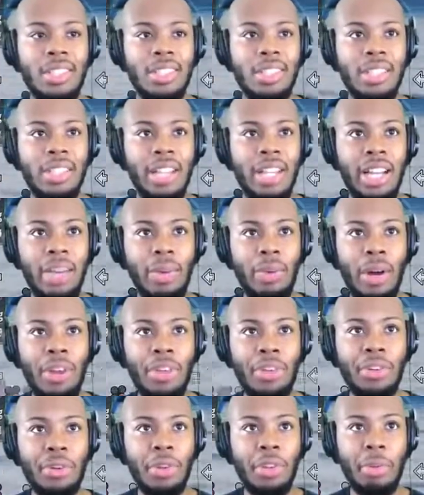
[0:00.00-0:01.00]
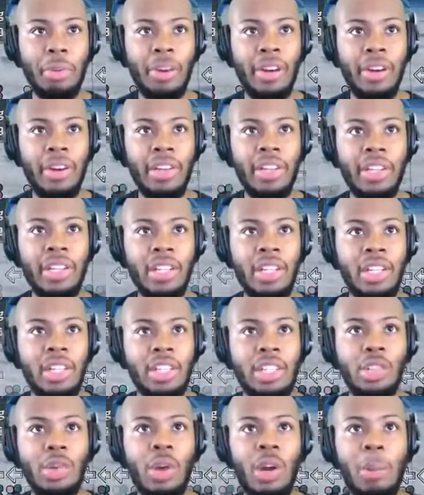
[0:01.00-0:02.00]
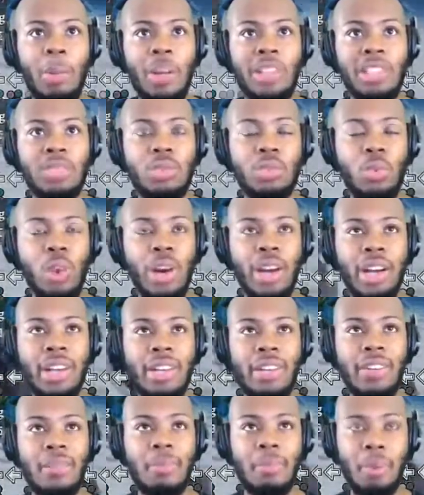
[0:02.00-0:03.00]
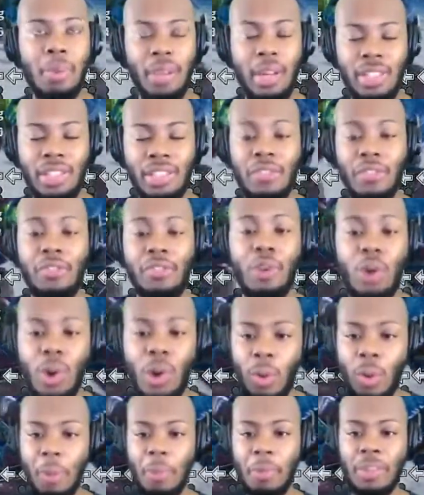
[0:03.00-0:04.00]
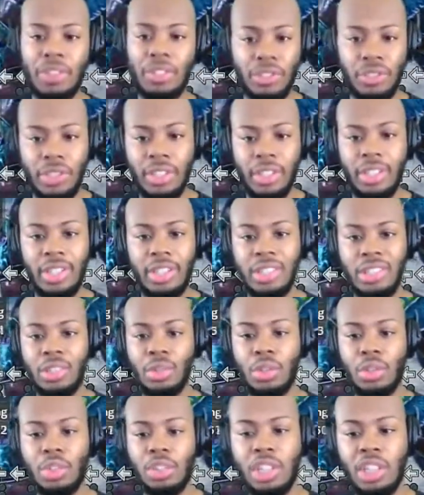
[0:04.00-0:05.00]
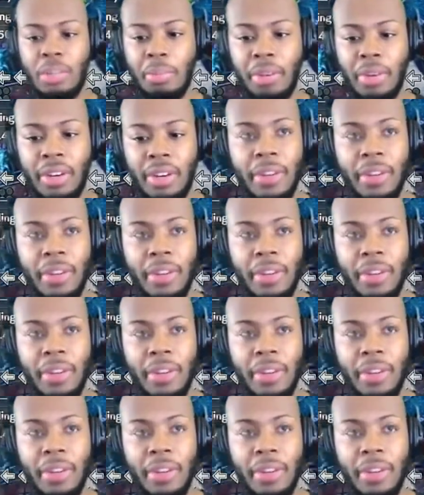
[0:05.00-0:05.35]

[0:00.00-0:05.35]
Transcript: while they're doing the parry, you want to press 1 plus 4, 1 plus 3 to do the chicken parry.